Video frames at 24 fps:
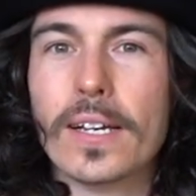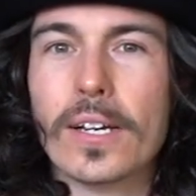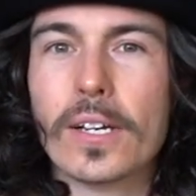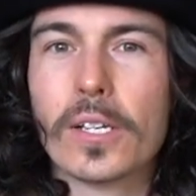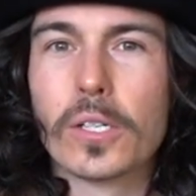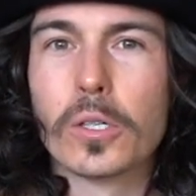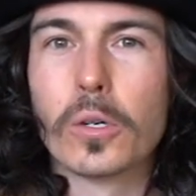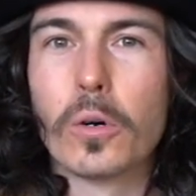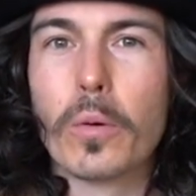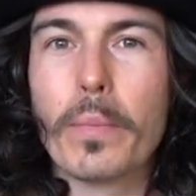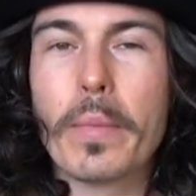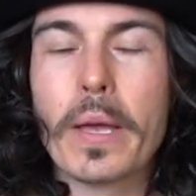
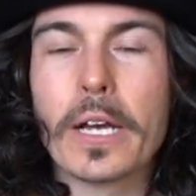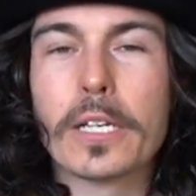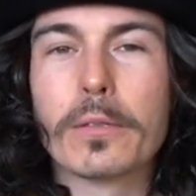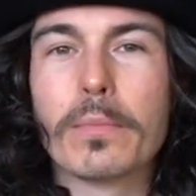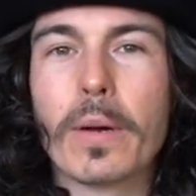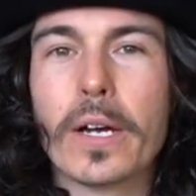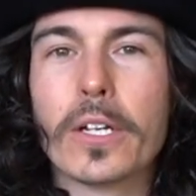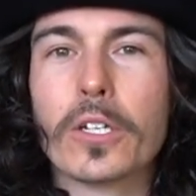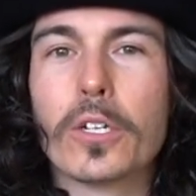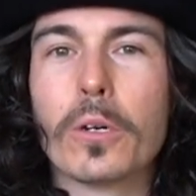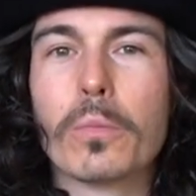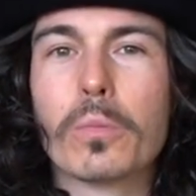So it makes
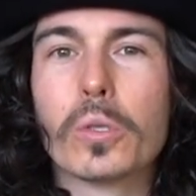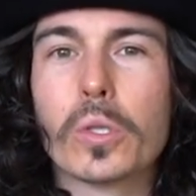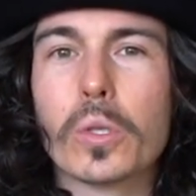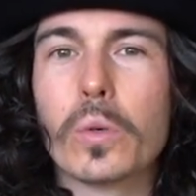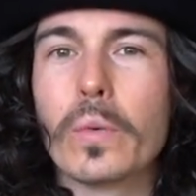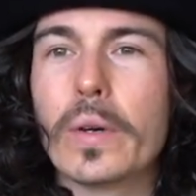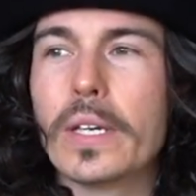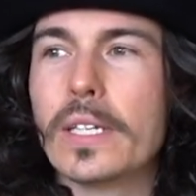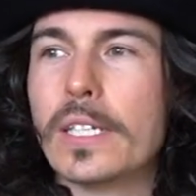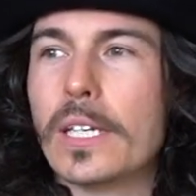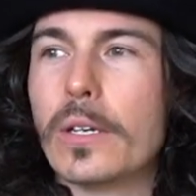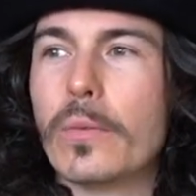my job
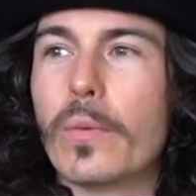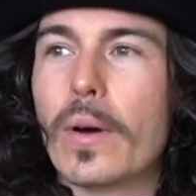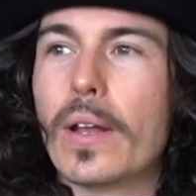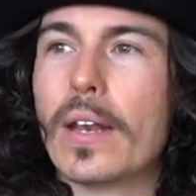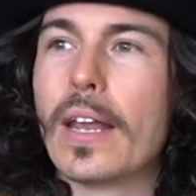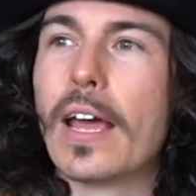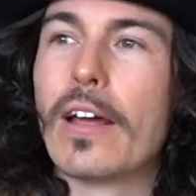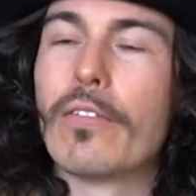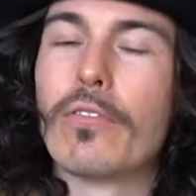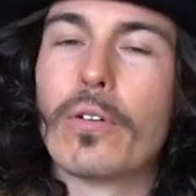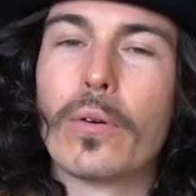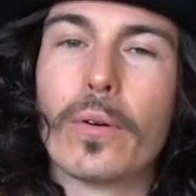so easy when
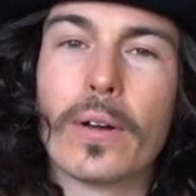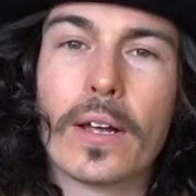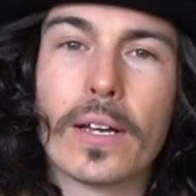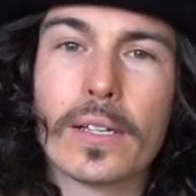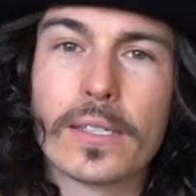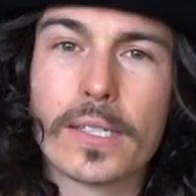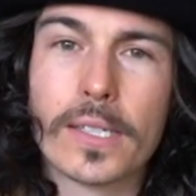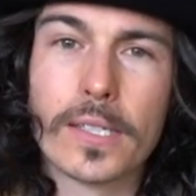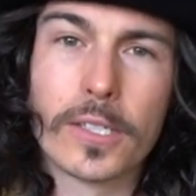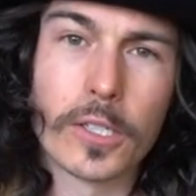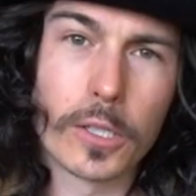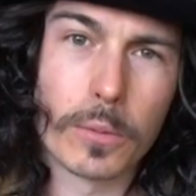everyone
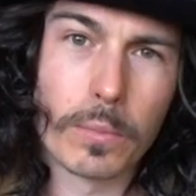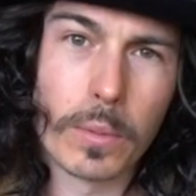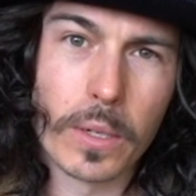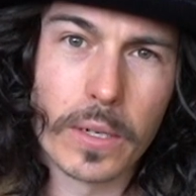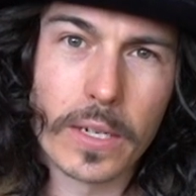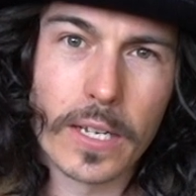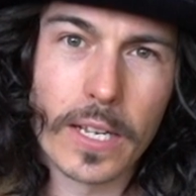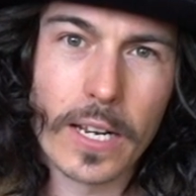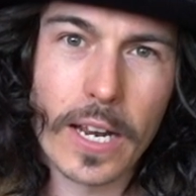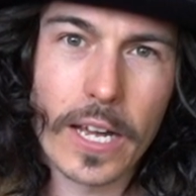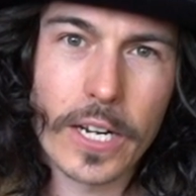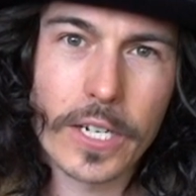else is just
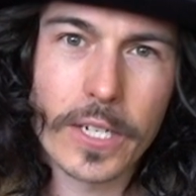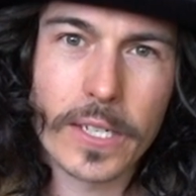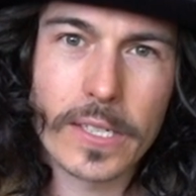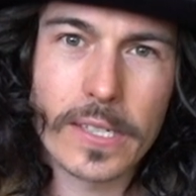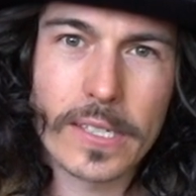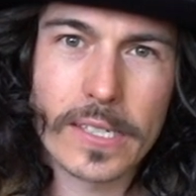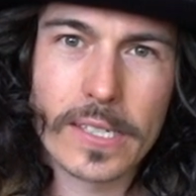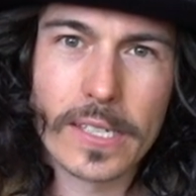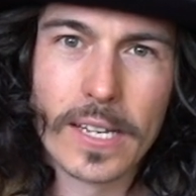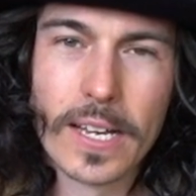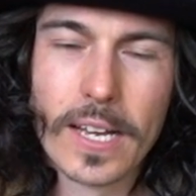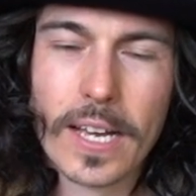bloody
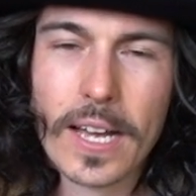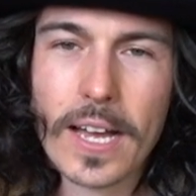legends.